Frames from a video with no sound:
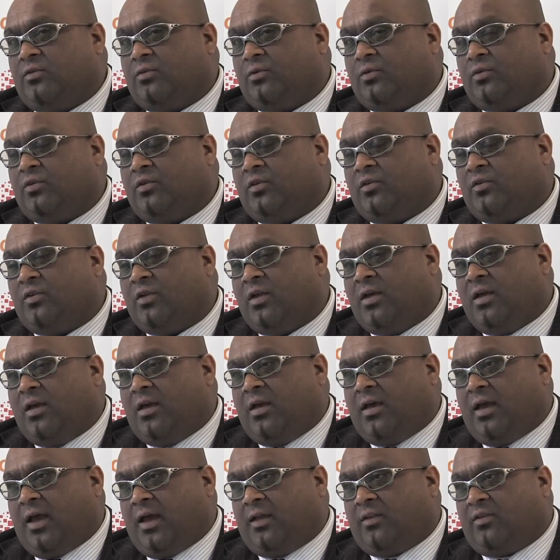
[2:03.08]
sources
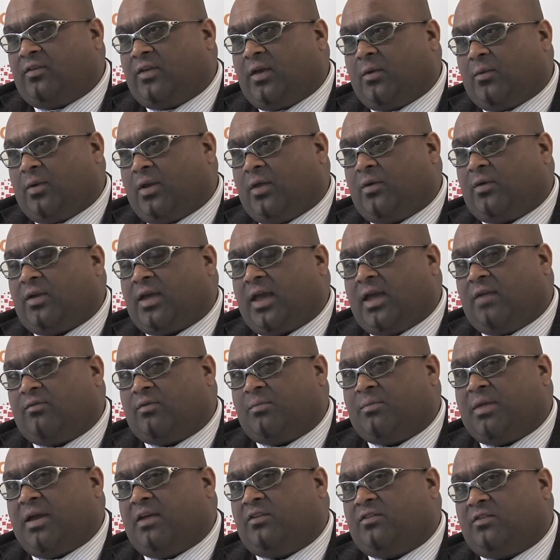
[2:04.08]
and say, well, okay,
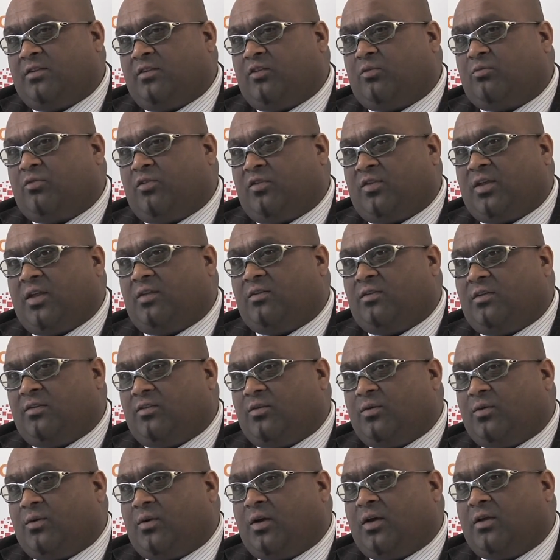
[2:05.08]
if a patient is presented
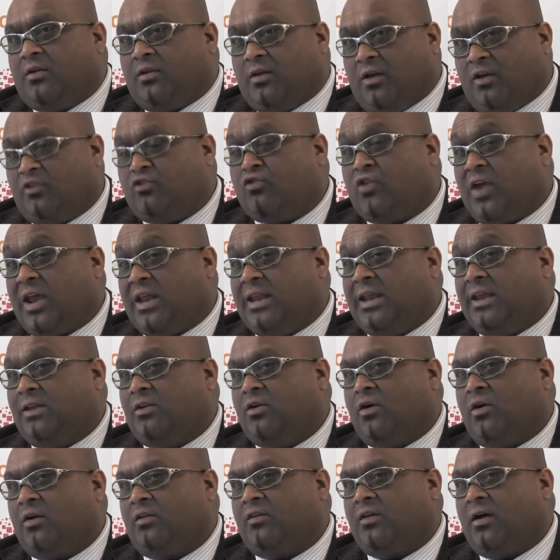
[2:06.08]
to a trainee
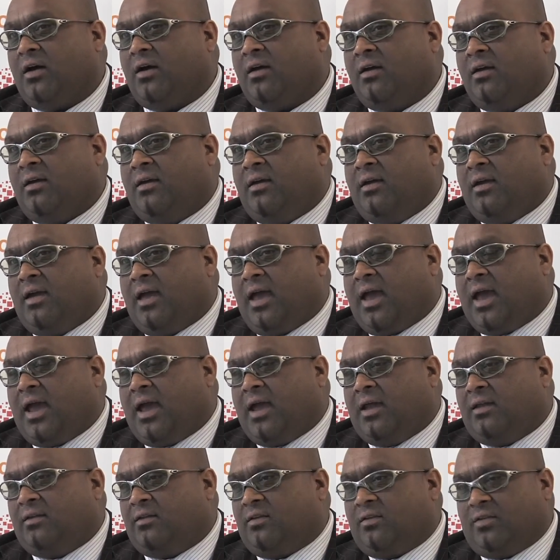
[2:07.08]
doctor
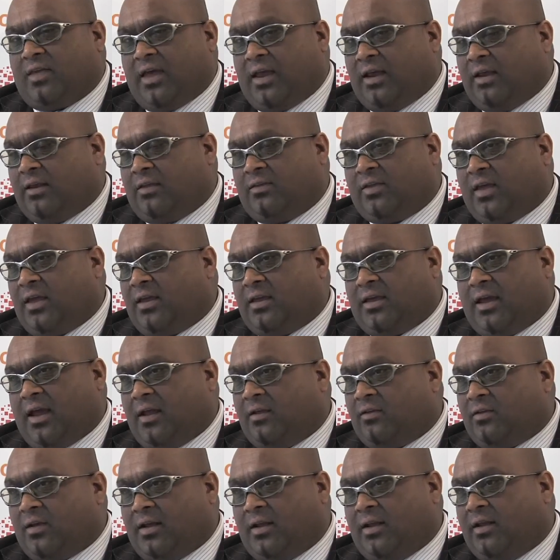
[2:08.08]
and they
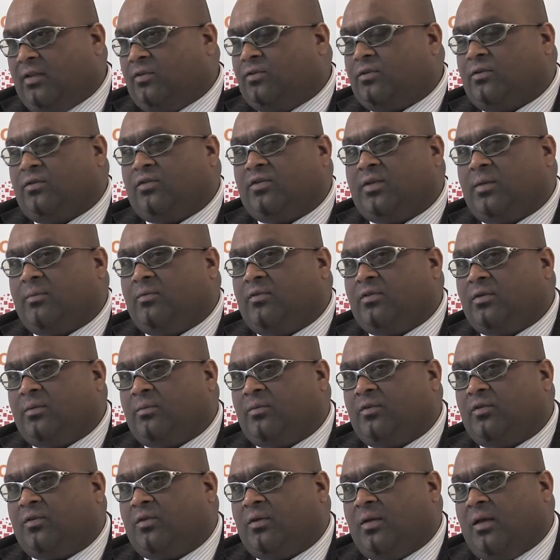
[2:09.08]
get a list of
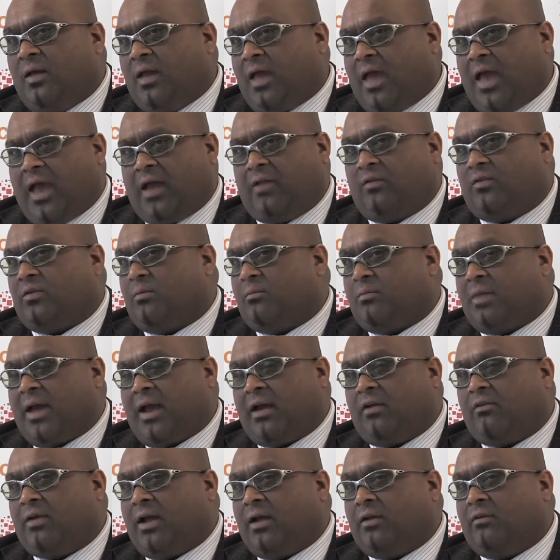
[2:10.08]
symptoms and some
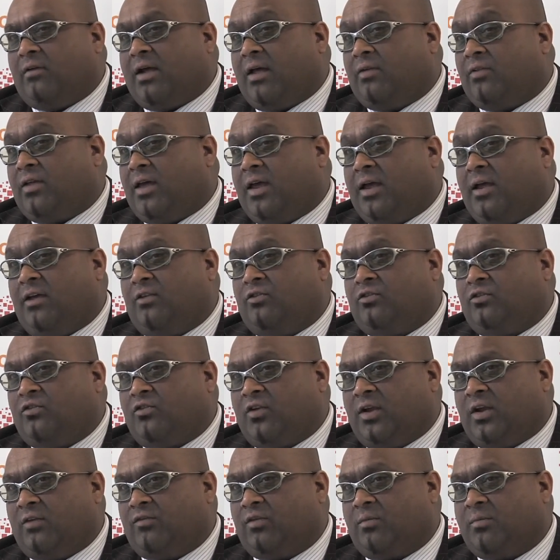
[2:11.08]
background around their
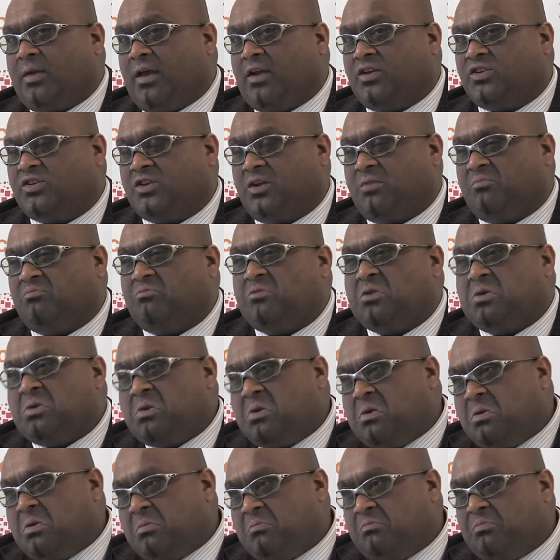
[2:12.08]
history of the patient,
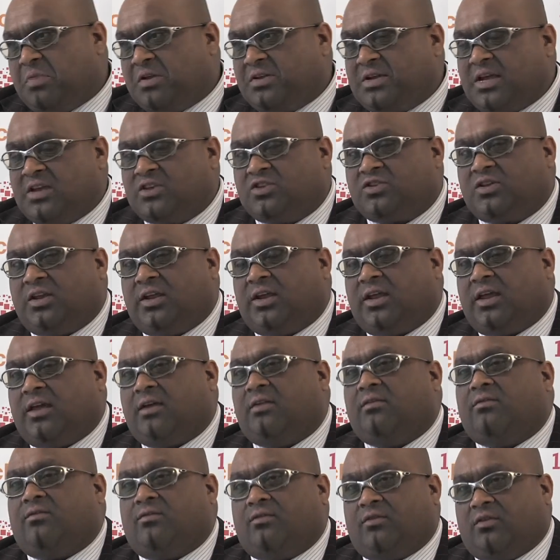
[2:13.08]
potentially
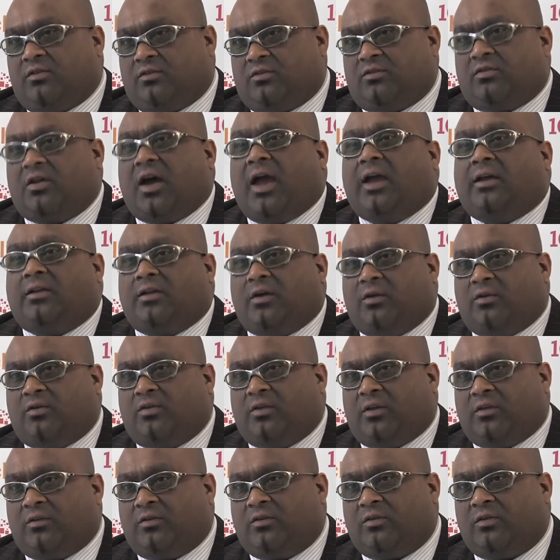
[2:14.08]
give
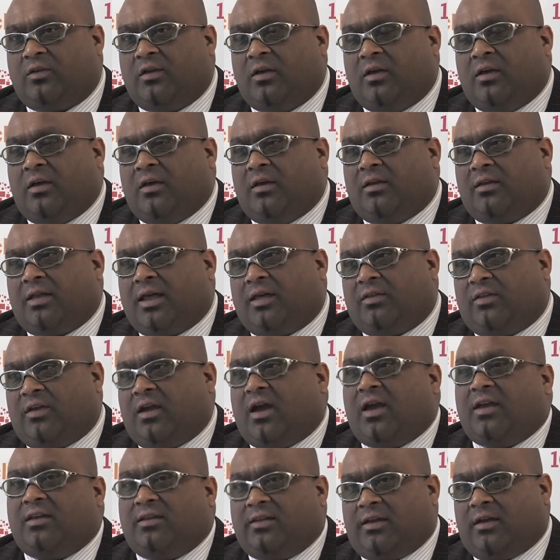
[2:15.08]
diagnosis. Now
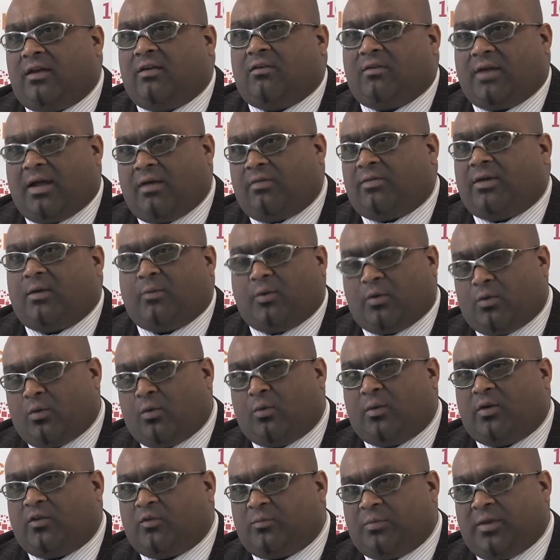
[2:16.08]
the idea around that would
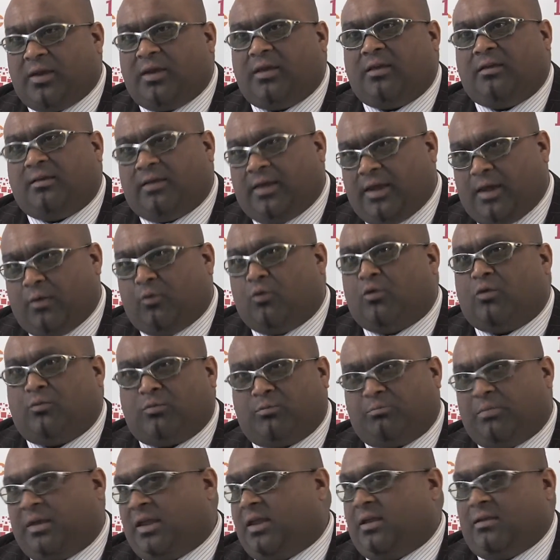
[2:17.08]
always be, it
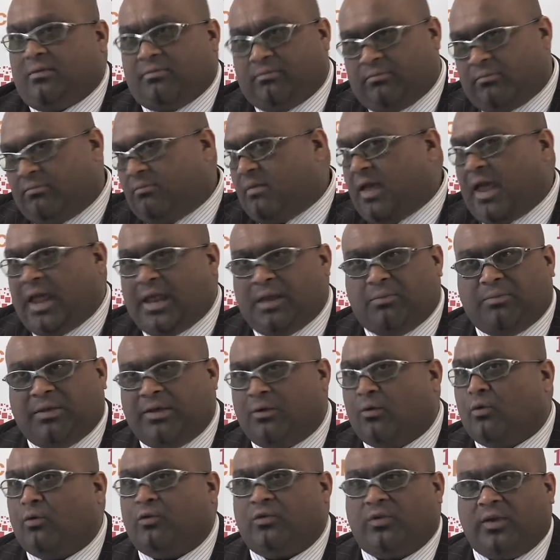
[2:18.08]
would be A,
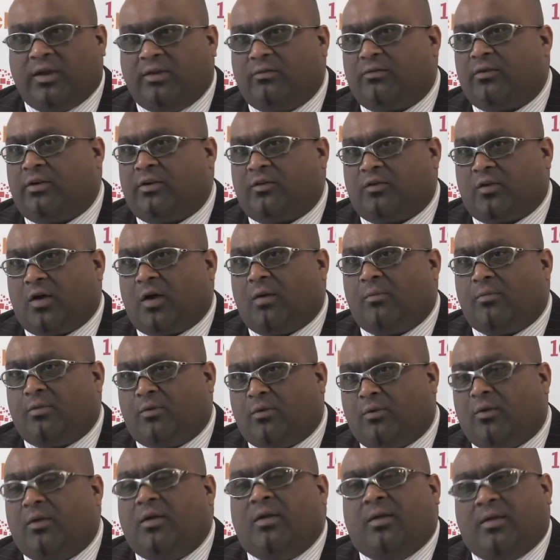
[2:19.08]
B or C, for
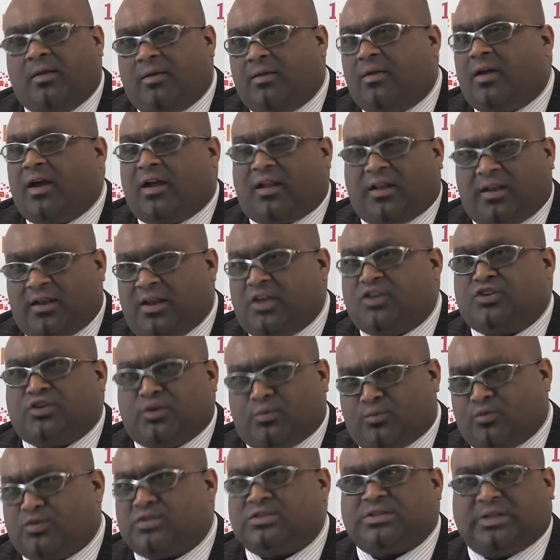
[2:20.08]
example. A
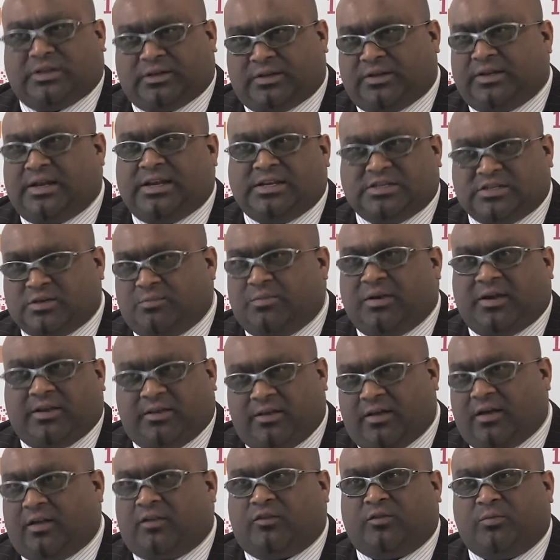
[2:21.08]
clinician would still need to be
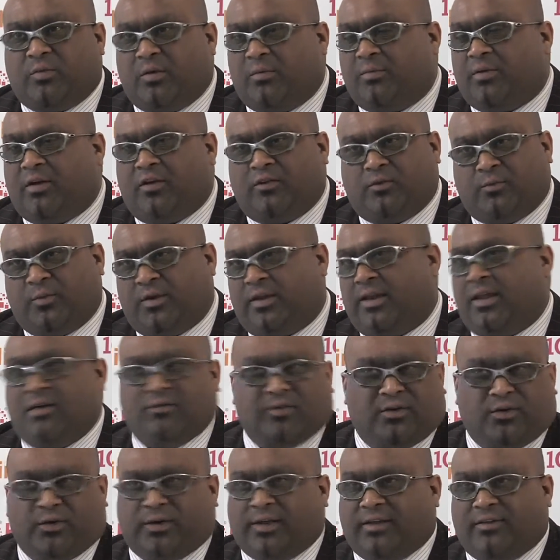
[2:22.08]
the ultimate person. We're
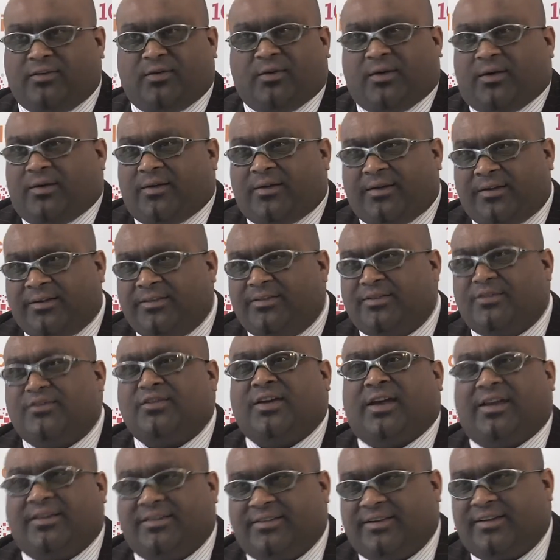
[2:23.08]
never looking to
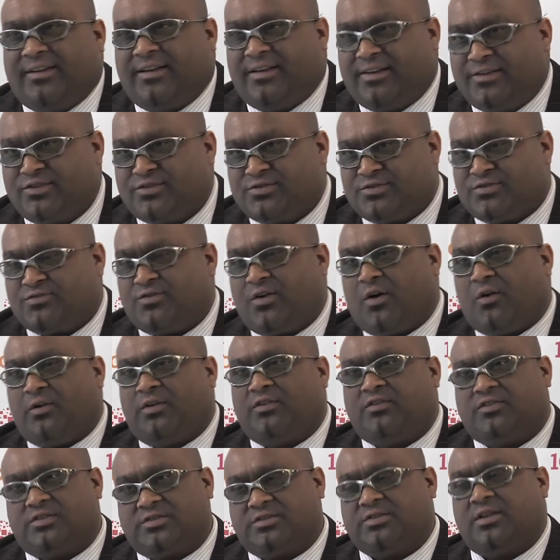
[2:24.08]
change the clinician's
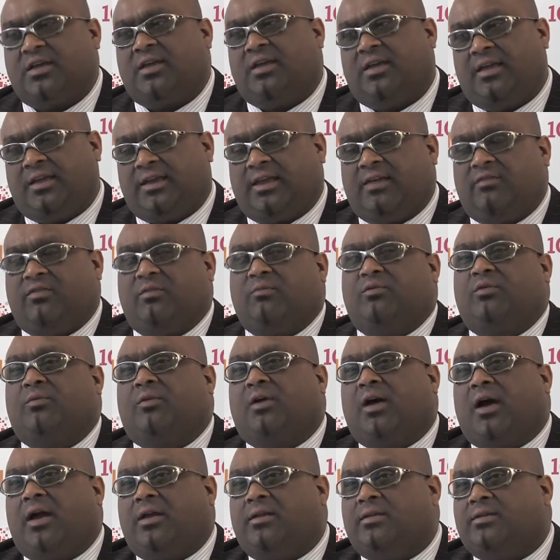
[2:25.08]
role, it's just give them
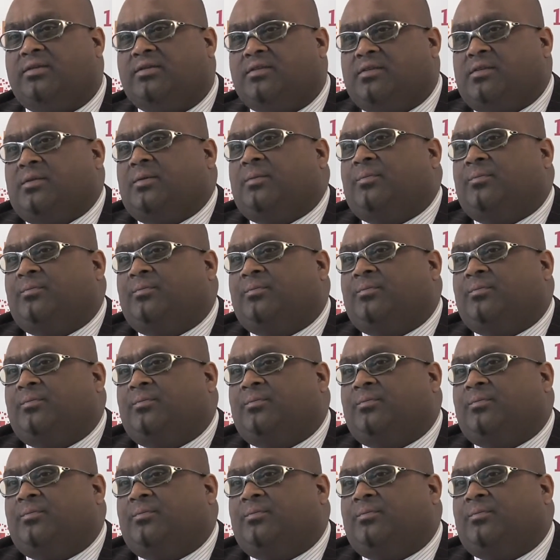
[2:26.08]
some guidance.